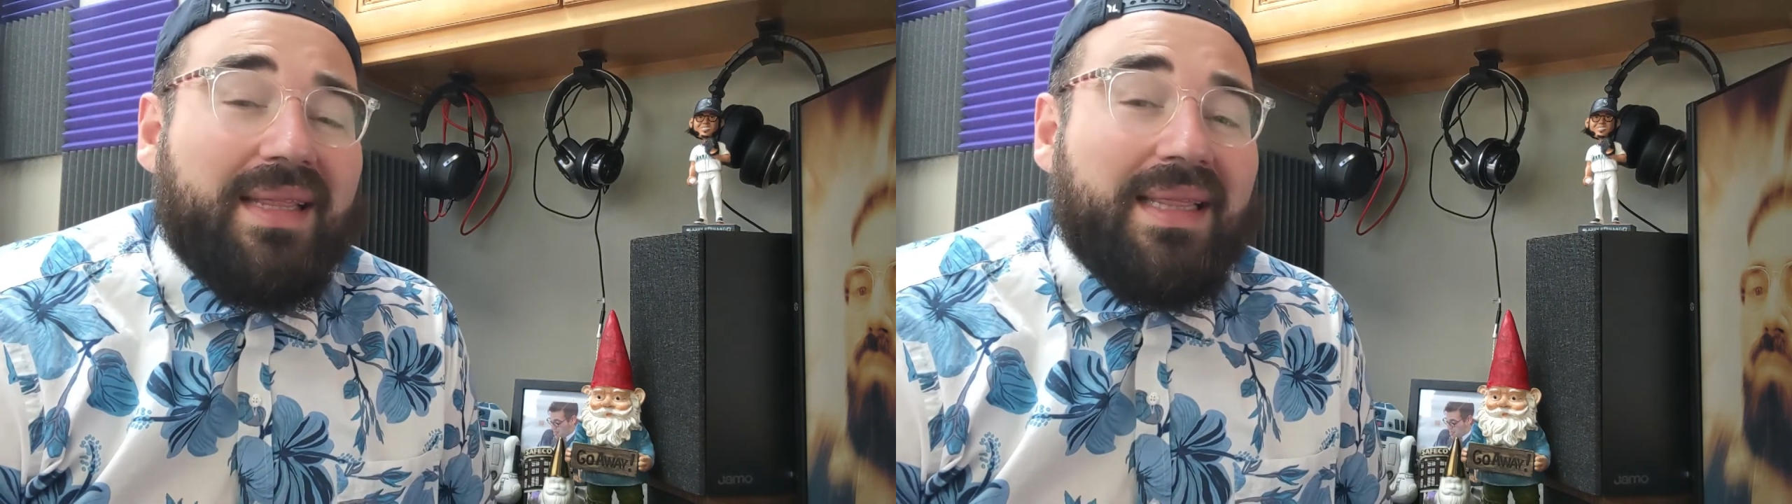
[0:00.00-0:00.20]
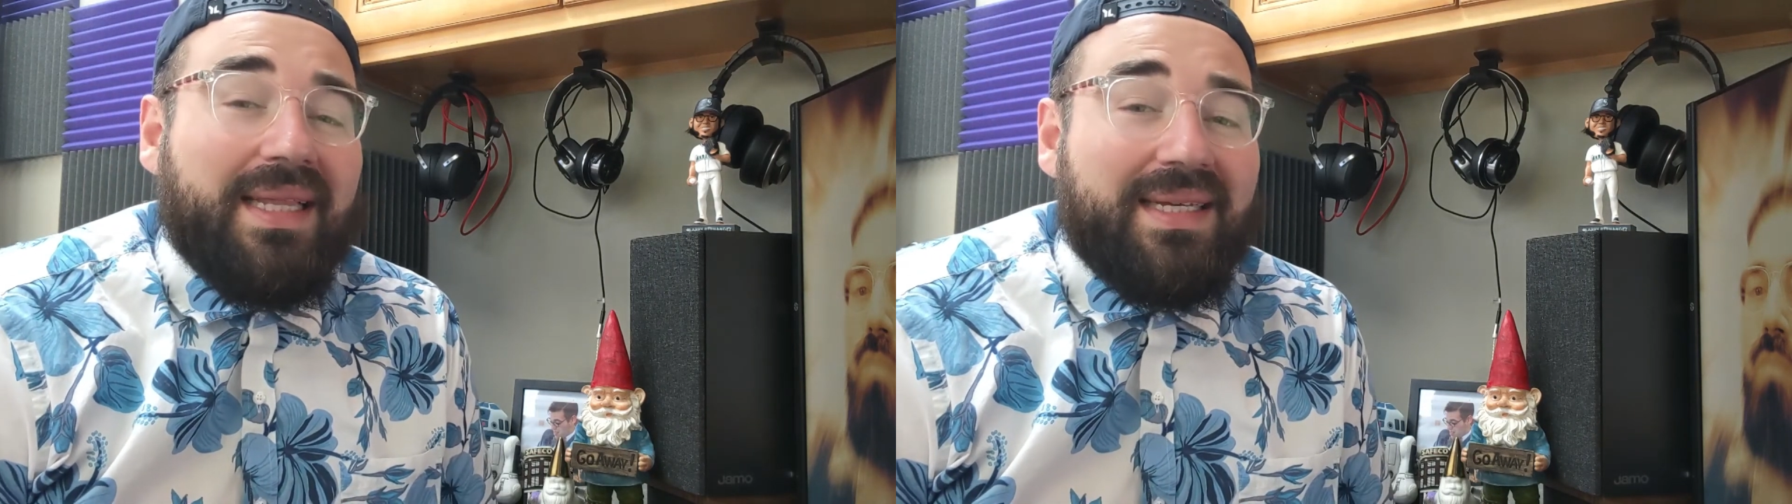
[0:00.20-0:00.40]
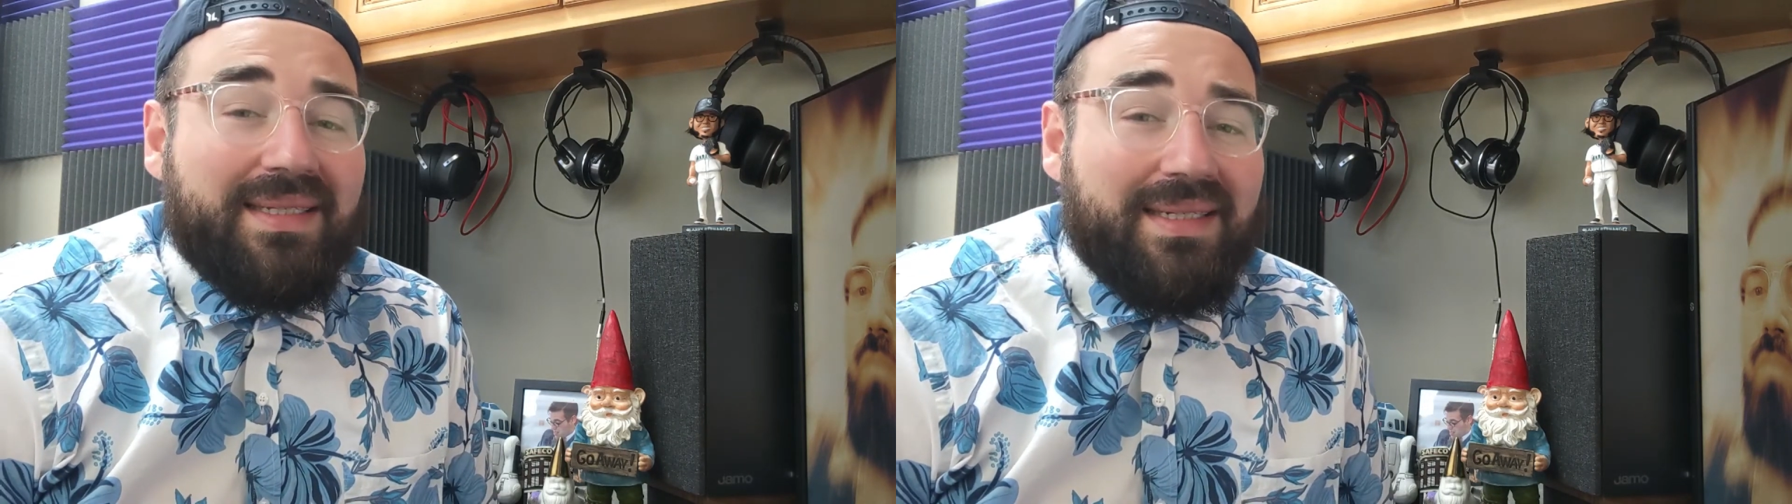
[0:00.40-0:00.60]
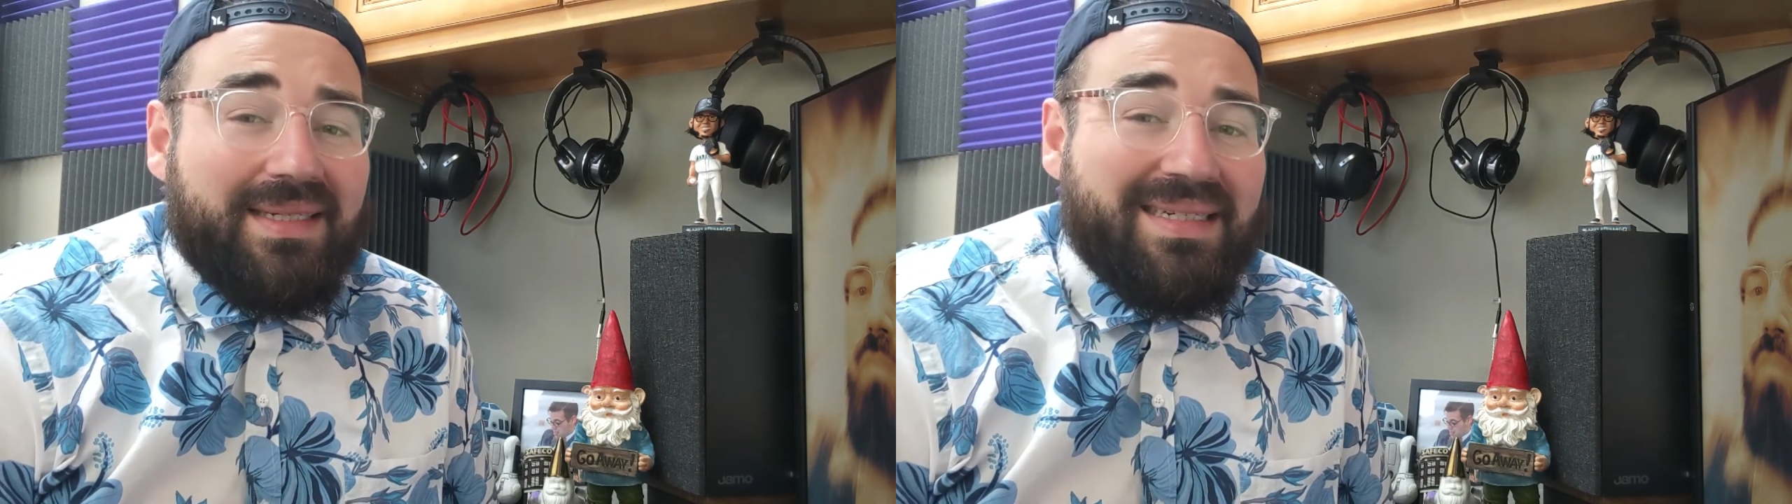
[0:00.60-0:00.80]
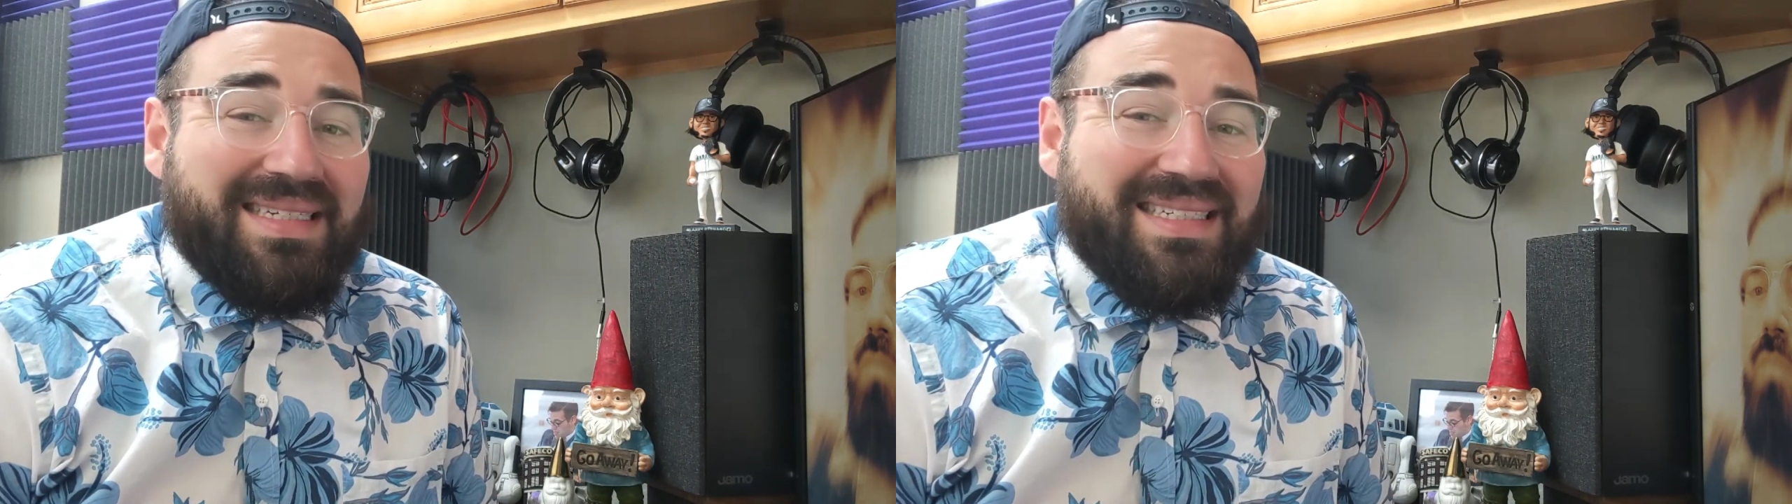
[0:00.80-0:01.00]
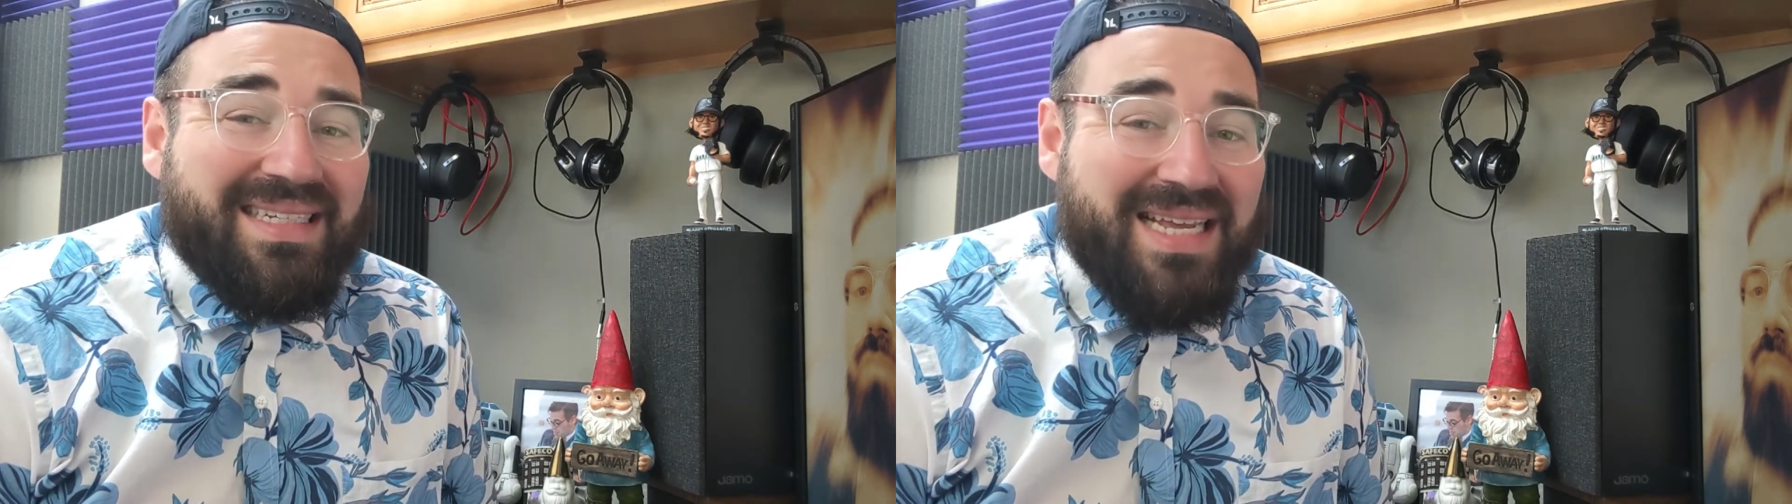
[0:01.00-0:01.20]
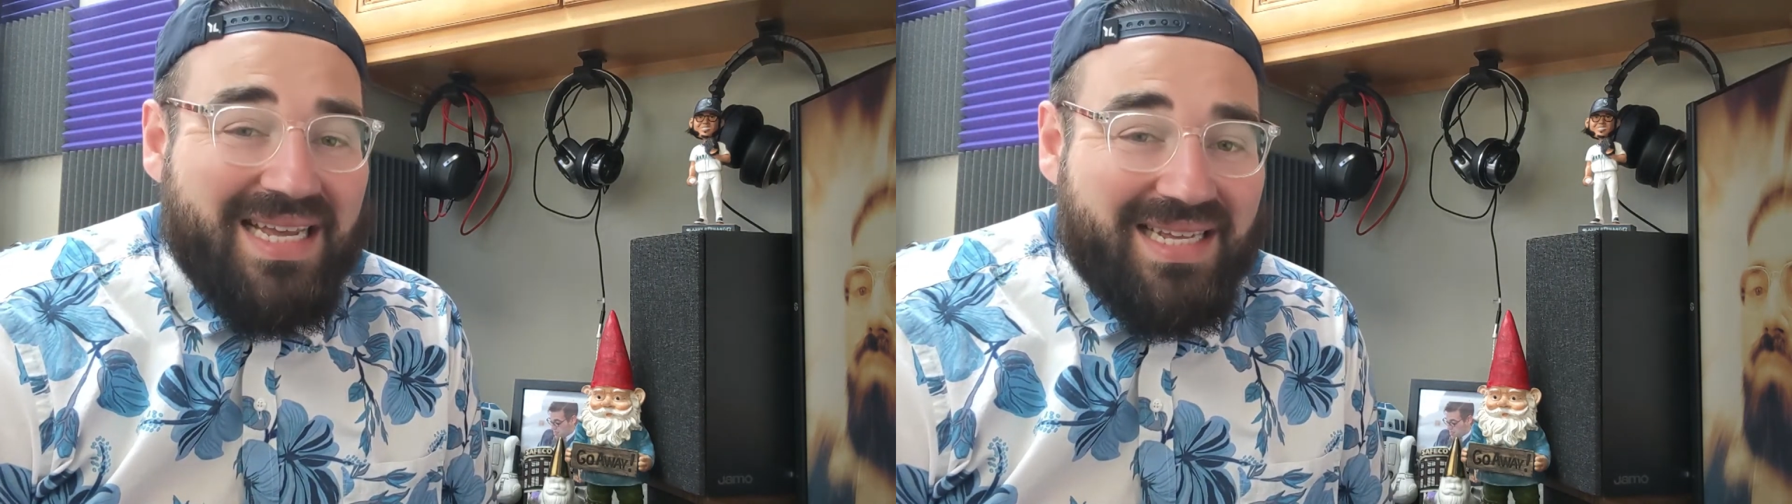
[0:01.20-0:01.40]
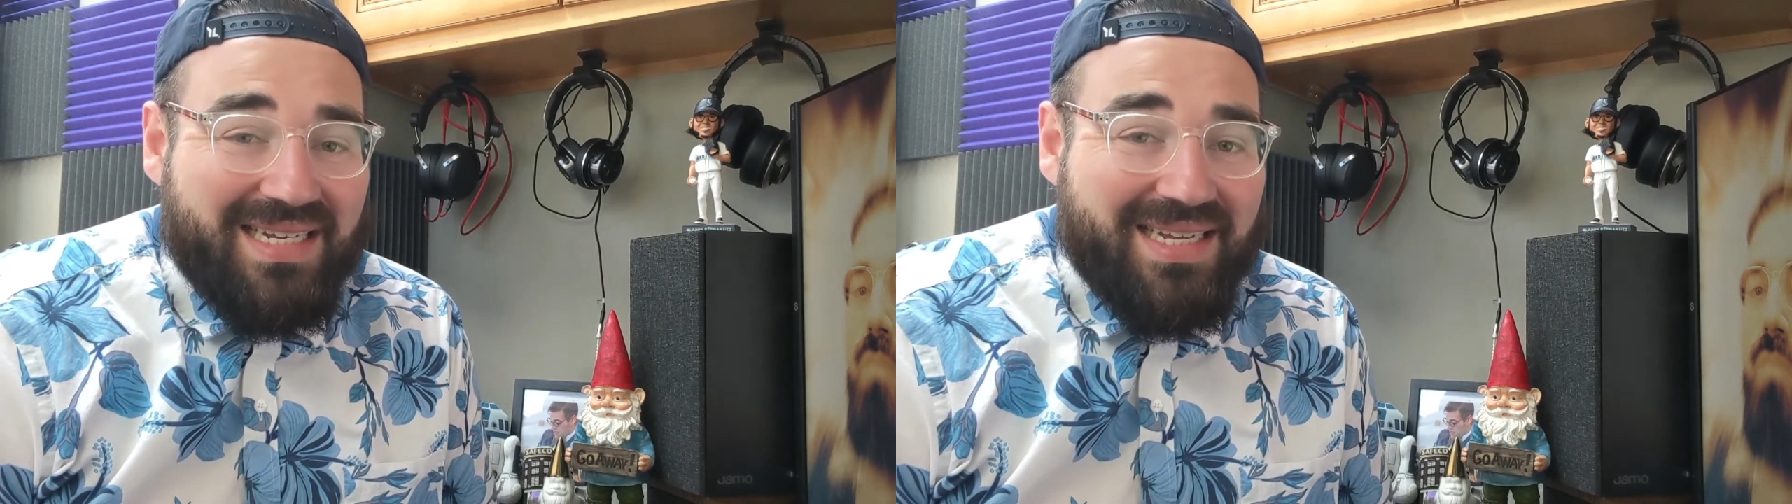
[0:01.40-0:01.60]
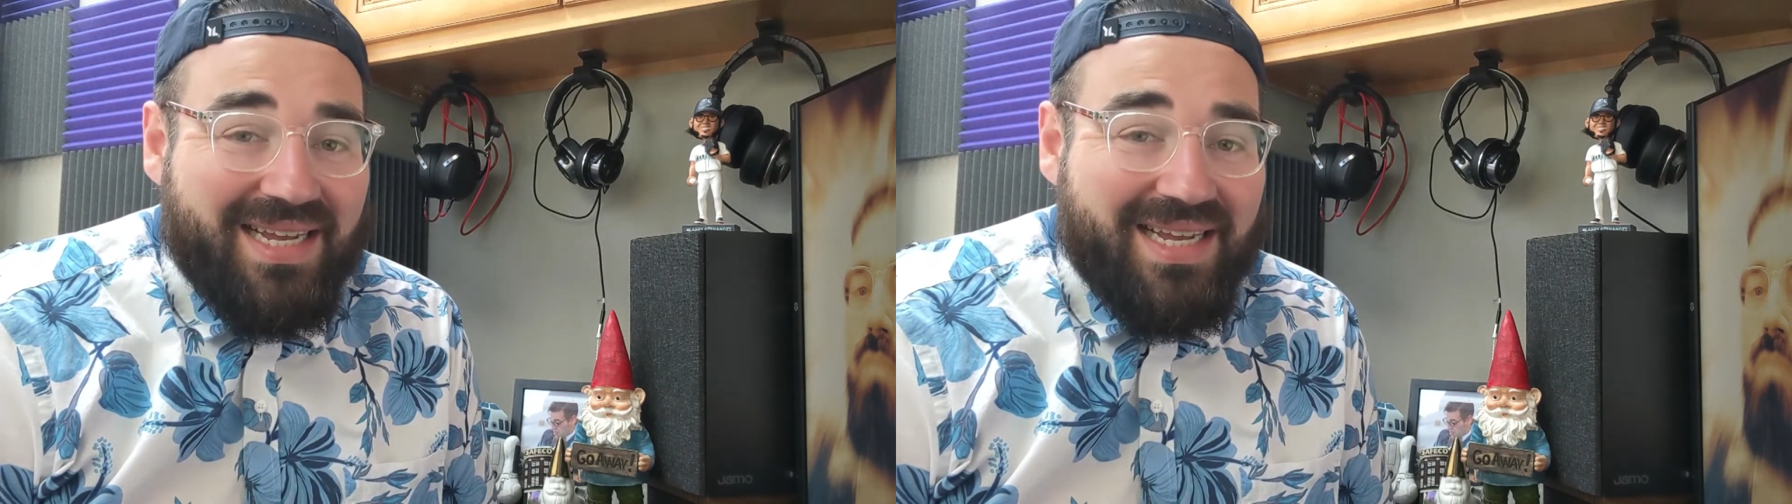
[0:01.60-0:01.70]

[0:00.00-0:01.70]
lesson 10.